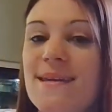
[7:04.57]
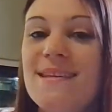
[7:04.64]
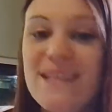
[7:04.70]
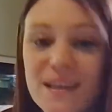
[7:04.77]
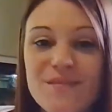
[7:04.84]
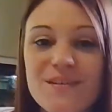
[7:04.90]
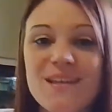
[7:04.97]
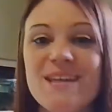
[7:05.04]

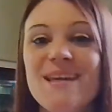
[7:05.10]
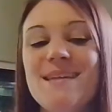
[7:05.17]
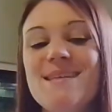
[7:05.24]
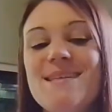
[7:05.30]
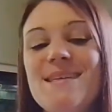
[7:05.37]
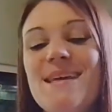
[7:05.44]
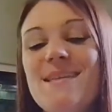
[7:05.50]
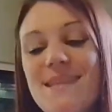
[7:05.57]
giving
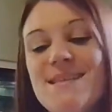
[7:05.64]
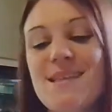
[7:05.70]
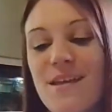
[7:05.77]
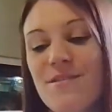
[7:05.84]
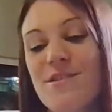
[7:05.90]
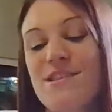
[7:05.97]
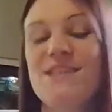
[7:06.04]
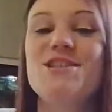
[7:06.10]
it in these
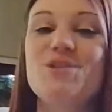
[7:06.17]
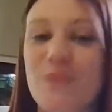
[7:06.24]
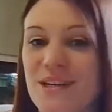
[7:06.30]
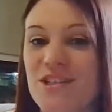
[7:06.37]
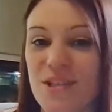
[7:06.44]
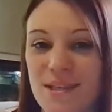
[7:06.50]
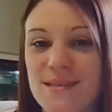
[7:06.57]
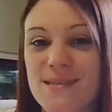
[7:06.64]
other
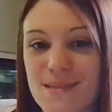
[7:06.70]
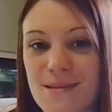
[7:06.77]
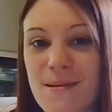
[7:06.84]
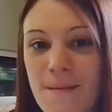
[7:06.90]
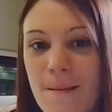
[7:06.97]
situations.